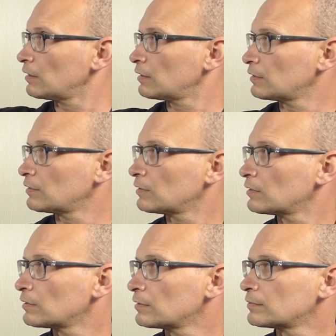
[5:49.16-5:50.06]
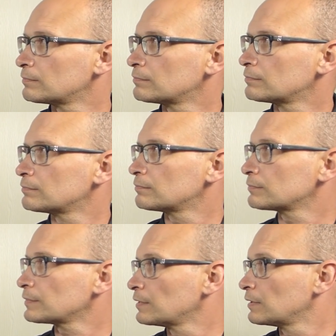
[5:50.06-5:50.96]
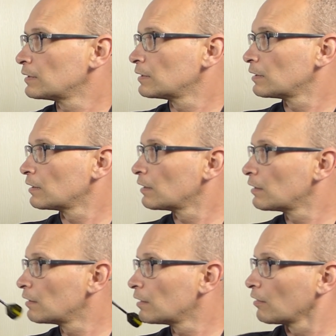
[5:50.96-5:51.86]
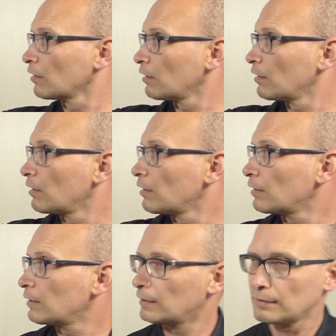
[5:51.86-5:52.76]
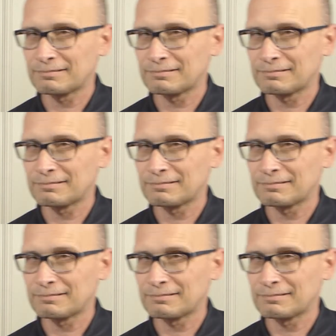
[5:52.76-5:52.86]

(no one is talking)